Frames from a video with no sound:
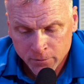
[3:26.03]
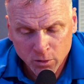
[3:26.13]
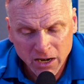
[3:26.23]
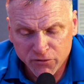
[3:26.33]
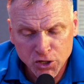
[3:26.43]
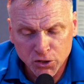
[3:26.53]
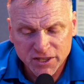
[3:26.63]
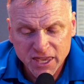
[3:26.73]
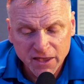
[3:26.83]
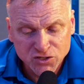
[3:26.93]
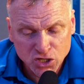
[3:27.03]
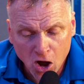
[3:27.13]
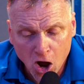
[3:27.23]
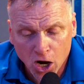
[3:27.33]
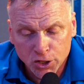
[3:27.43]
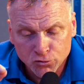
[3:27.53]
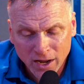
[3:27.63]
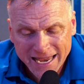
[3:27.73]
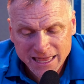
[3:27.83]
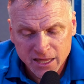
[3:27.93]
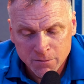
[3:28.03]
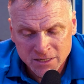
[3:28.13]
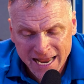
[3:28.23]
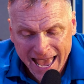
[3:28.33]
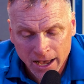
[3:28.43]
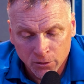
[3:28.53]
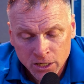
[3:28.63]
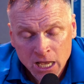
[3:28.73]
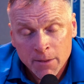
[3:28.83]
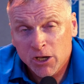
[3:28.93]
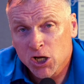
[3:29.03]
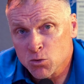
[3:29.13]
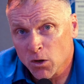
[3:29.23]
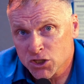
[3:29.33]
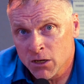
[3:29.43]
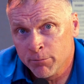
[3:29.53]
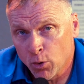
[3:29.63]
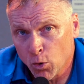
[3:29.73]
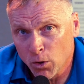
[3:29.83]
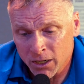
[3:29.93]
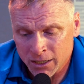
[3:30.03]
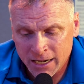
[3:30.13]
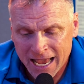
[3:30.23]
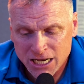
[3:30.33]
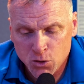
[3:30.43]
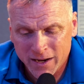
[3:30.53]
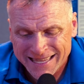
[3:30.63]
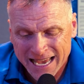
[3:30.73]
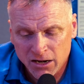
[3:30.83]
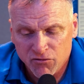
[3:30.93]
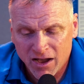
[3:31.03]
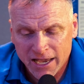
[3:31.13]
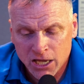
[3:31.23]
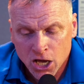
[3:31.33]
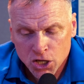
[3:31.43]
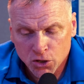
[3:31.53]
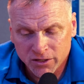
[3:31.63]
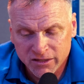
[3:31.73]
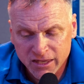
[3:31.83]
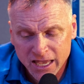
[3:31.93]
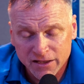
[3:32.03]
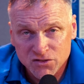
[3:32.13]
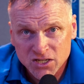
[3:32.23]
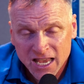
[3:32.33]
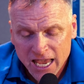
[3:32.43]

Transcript: Whatever your gifts are, write them down because what's important as you identify your gifts